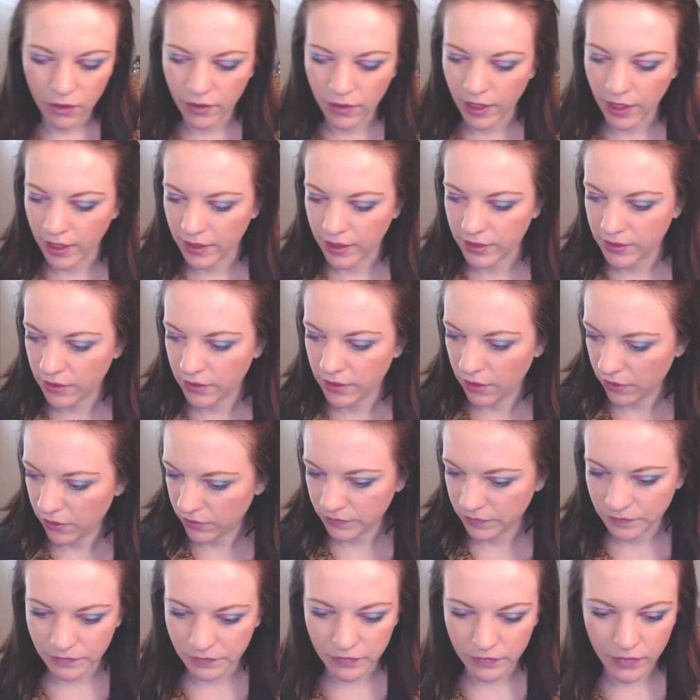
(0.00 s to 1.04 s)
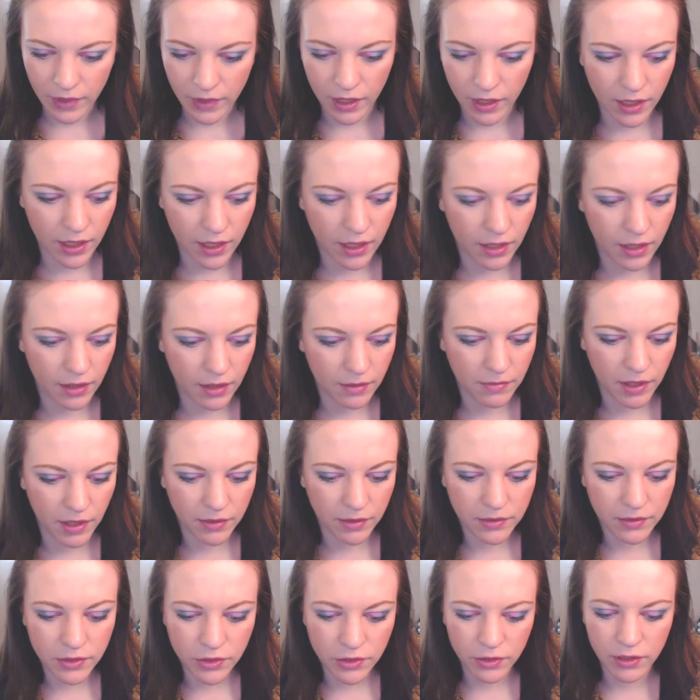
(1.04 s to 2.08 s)
Okay, so um, I'm
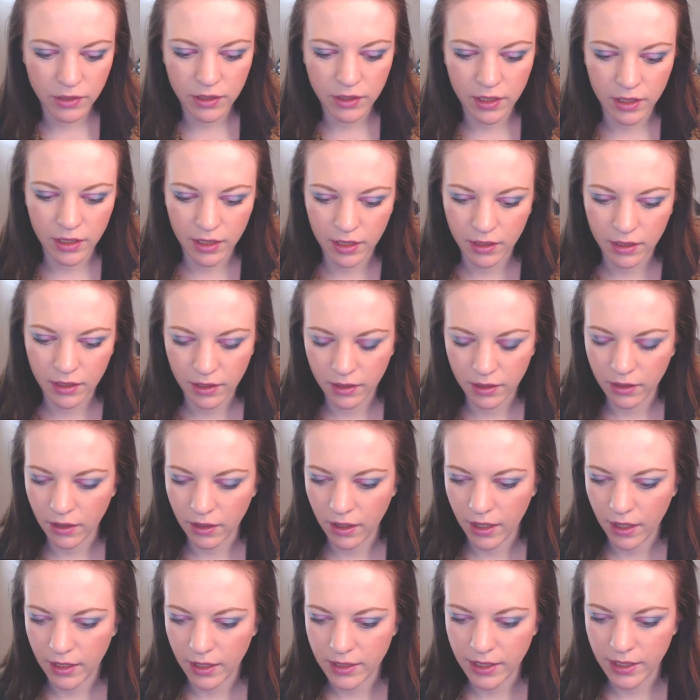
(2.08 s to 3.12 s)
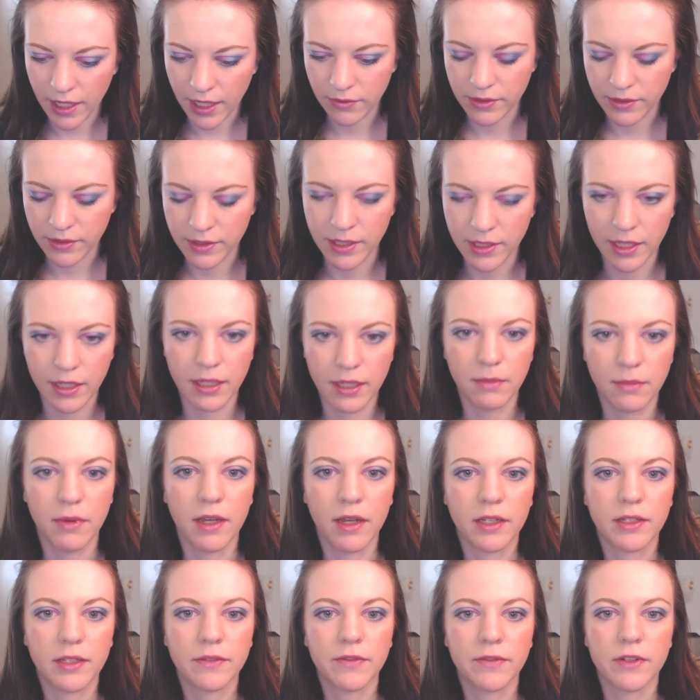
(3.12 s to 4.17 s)
going to show you the thing I got outside of the
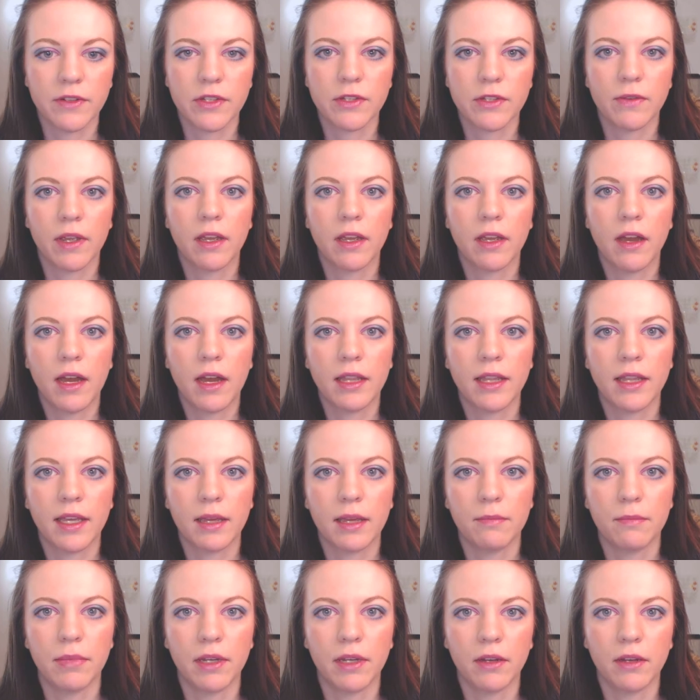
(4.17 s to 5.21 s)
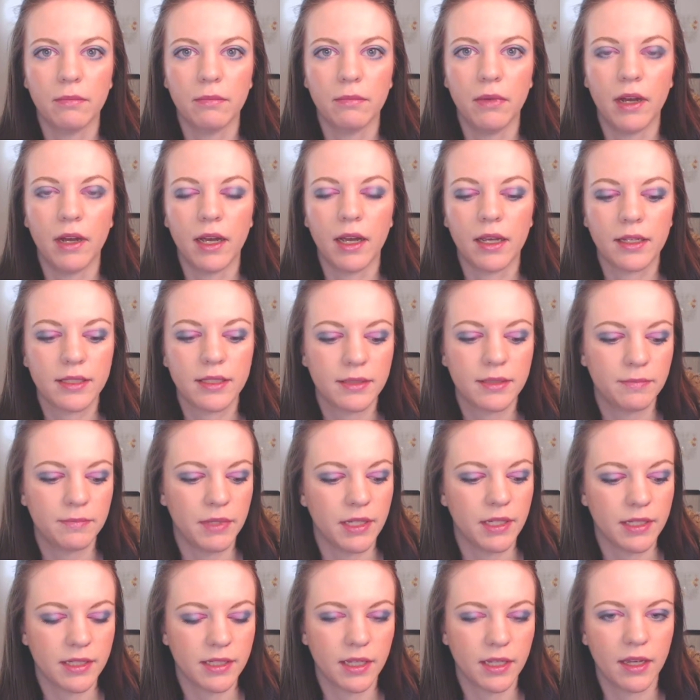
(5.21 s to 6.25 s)
box first. So I got like a bigger box
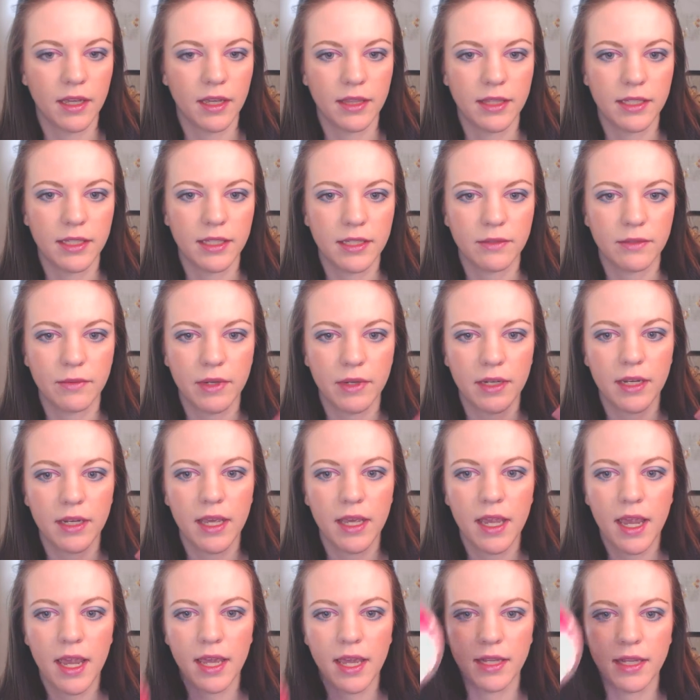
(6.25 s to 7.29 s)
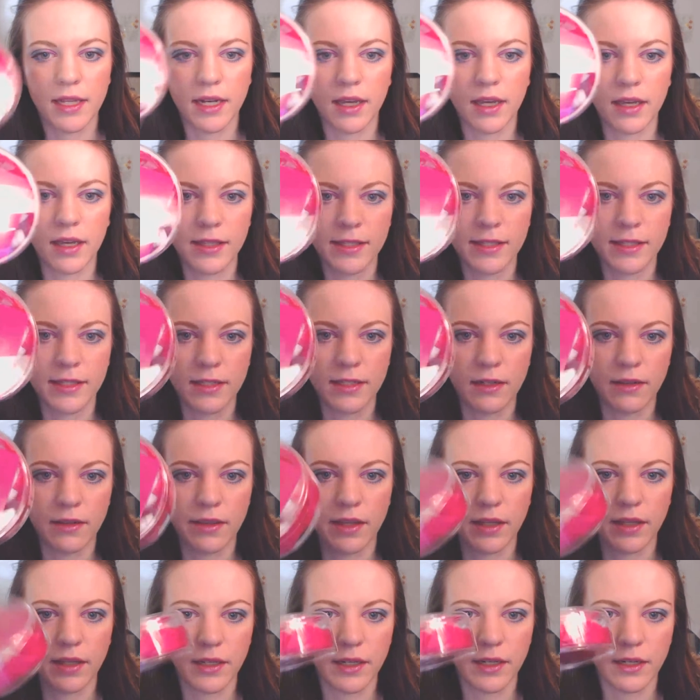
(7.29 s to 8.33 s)
because I got this one and then I got this little
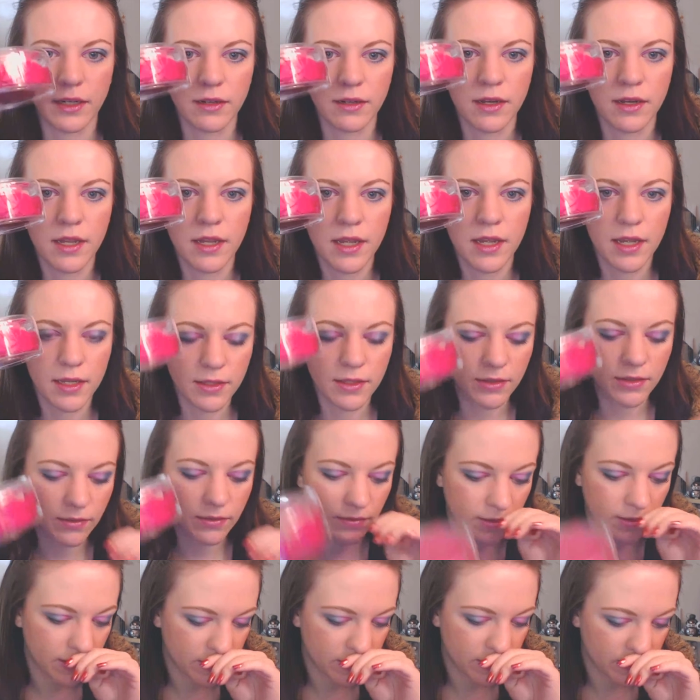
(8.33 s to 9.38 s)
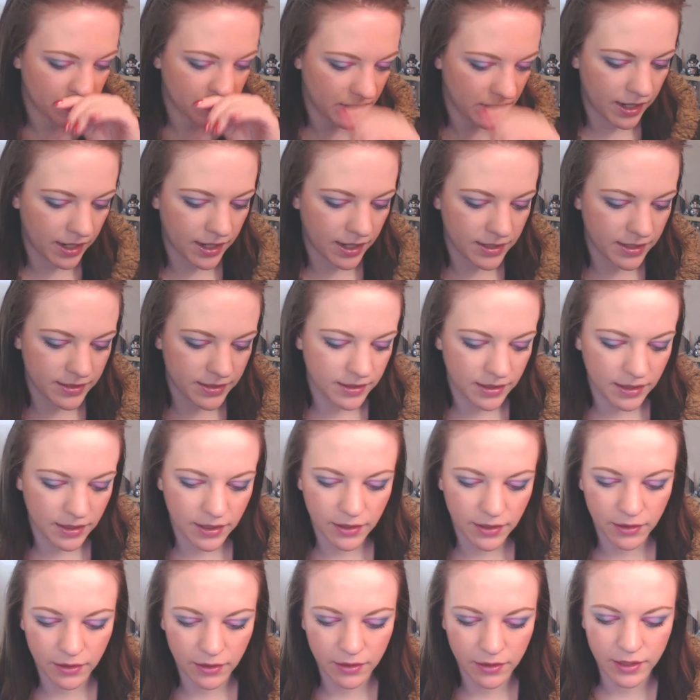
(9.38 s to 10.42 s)
thing in here. And so this, what it has in
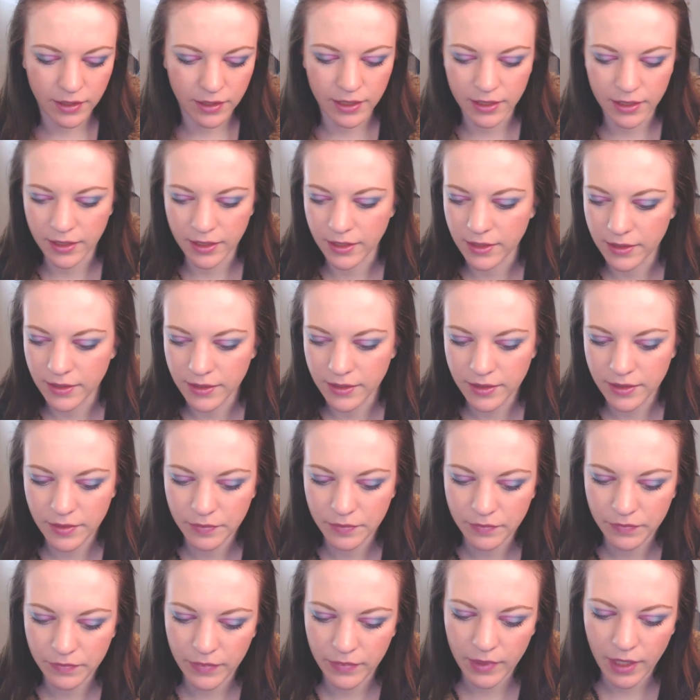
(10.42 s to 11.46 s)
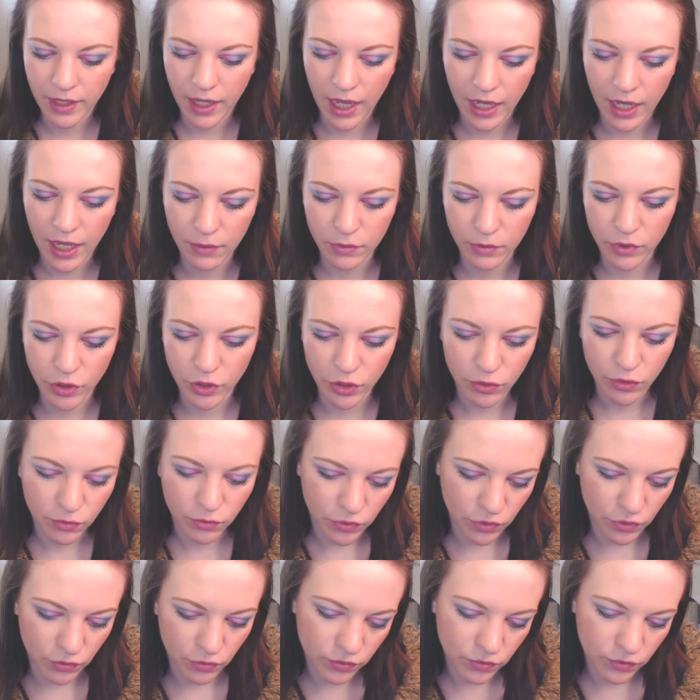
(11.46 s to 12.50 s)
here is, I will show
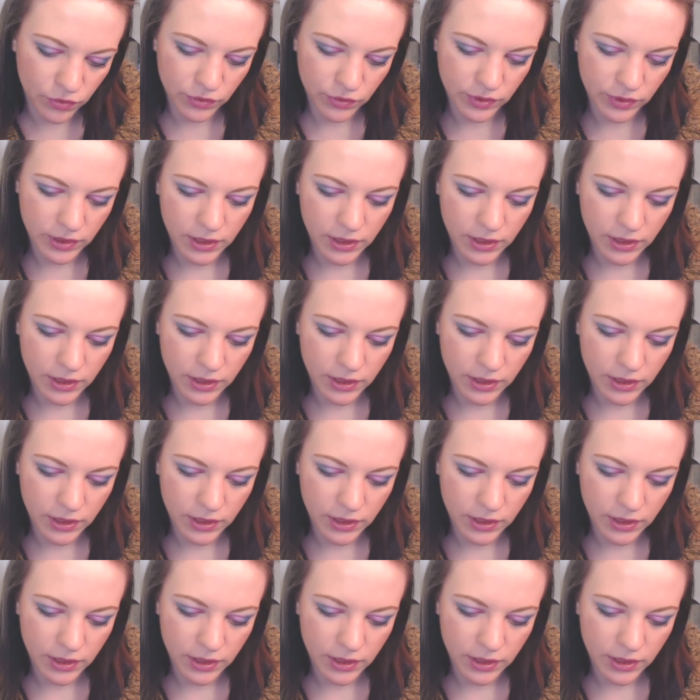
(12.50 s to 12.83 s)
you